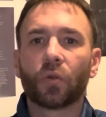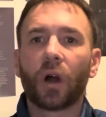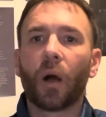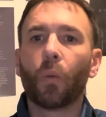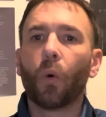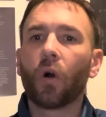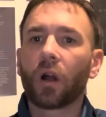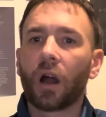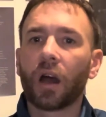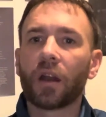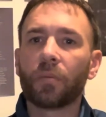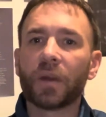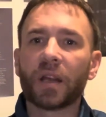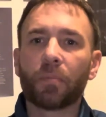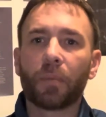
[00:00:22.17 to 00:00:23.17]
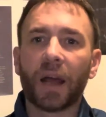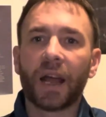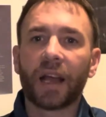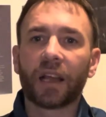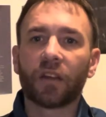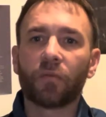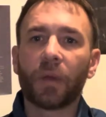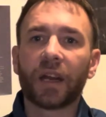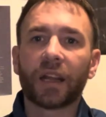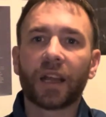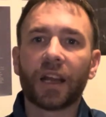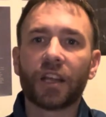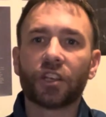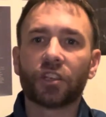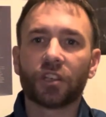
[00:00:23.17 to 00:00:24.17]
and what kind of big bag of
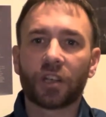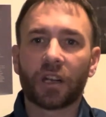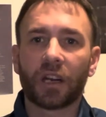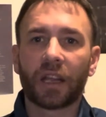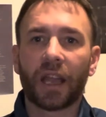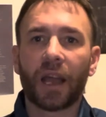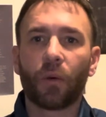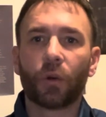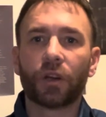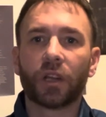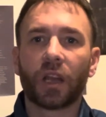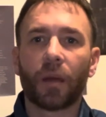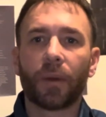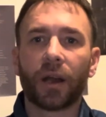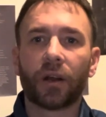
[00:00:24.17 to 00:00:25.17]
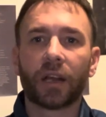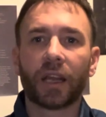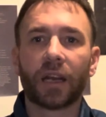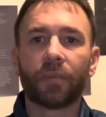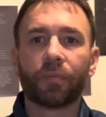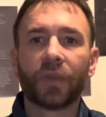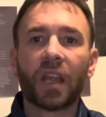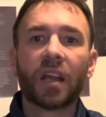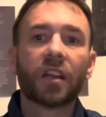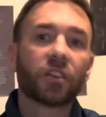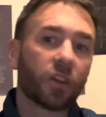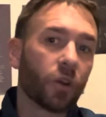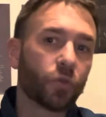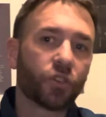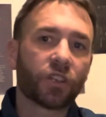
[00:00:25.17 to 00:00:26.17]
medications you're going to get when you come out again.
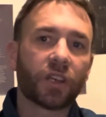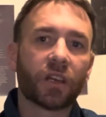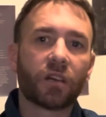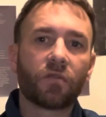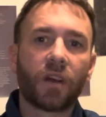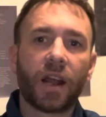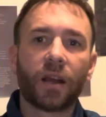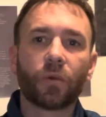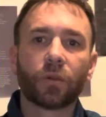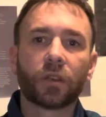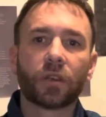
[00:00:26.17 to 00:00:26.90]
So, stick around.